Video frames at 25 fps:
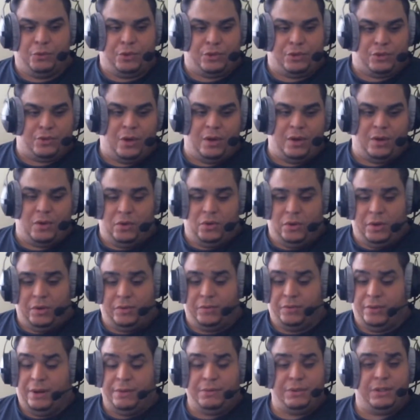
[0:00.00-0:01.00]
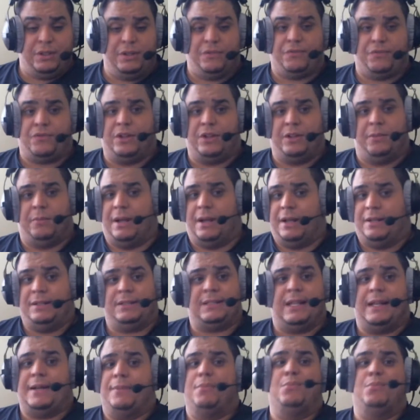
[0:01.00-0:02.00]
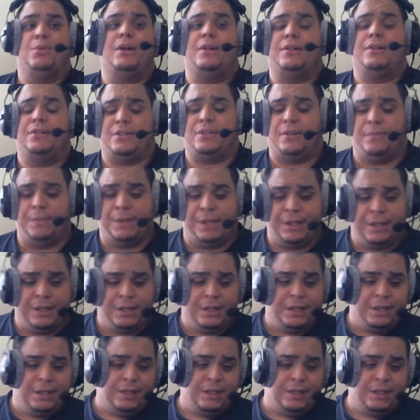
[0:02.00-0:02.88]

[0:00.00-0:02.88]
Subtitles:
We was talking, a very good friend of mine. He's like a brother to me.